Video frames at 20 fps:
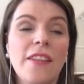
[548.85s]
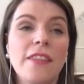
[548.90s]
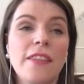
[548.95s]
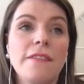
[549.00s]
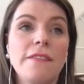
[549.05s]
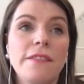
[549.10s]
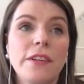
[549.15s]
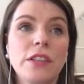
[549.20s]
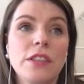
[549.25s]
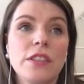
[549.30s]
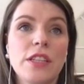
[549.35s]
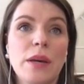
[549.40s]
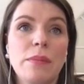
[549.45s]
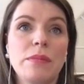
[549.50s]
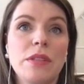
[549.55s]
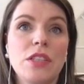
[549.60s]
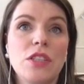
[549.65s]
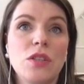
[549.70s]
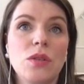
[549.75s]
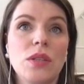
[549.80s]
The first step
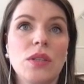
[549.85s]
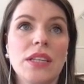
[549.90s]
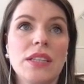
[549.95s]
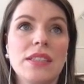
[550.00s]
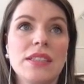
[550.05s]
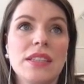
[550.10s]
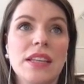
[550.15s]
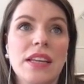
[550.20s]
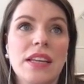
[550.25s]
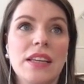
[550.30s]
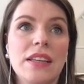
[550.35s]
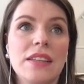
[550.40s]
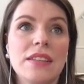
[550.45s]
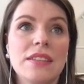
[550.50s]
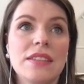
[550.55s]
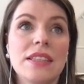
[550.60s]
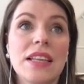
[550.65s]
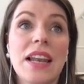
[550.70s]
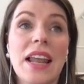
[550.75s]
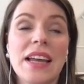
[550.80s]
to do this
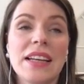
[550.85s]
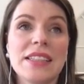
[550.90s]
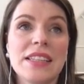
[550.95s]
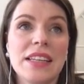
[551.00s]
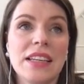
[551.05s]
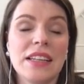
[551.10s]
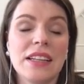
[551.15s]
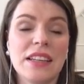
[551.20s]
is selecting a